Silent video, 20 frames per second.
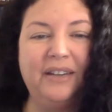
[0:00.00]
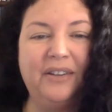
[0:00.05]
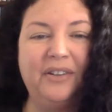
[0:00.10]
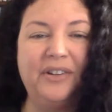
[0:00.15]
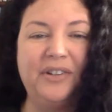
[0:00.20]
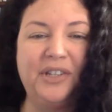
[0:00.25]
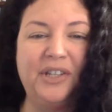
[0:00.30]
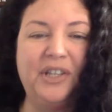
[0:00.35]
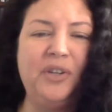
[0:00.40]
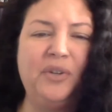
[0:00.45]

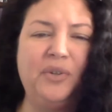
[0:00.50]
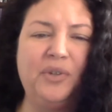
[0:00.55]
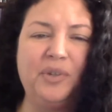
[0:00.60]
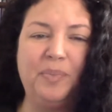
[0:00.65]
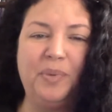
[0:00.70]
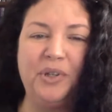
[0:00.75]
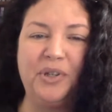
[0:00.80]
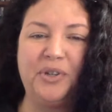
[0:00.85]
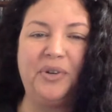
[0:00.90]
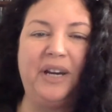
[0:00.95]
There's a huge
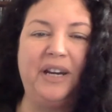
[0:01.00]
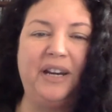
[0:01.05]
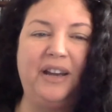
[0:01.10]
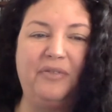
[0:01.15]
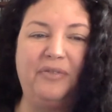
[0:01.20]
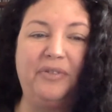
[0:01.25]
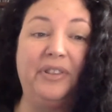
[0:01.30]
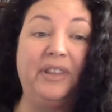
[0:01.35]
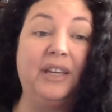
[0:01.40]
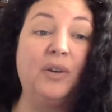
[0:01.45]
push right now
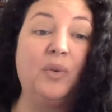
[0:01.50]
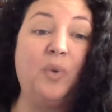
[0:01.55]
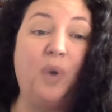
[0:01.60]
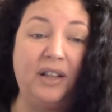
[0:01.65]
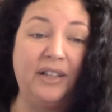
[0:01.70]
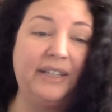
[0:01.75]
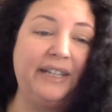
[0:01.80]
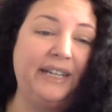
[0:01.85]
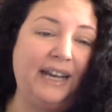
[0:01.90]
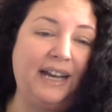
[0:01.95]
for the
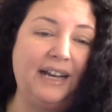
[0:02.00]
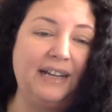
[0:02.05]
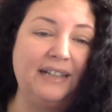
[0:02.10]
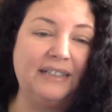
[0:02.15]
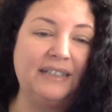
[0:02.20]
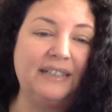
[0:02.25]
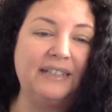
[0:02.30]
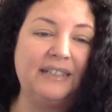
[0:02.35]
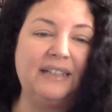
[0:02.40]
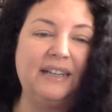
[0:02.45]
Equality Act.